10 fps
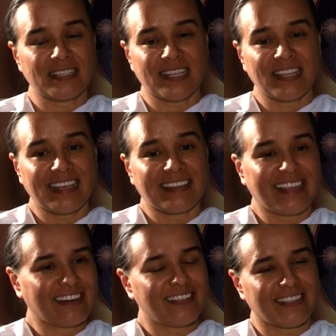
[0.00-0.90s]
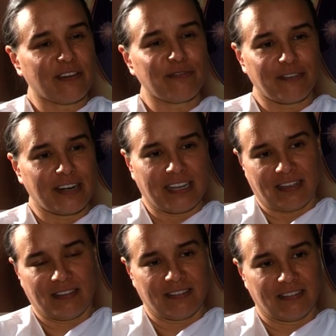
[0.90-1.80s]
is not that they're
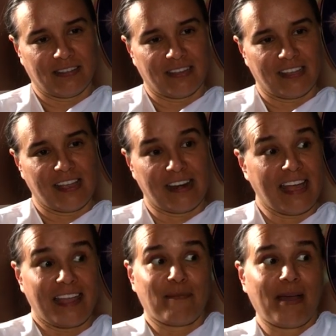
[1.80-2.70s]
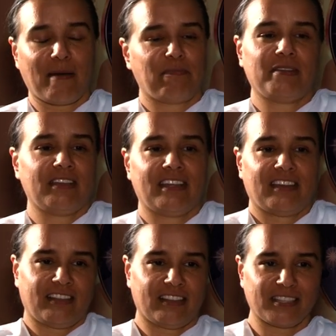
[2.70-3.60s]
suffering and I am happy
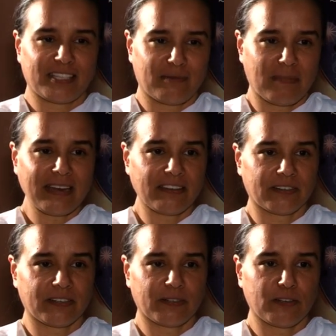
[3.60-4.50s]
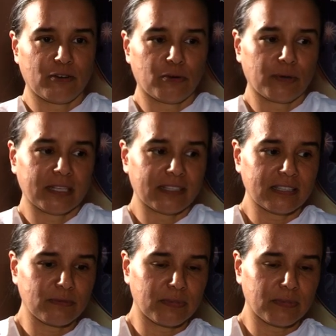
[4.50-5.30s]
and it doesn't matter. No, it is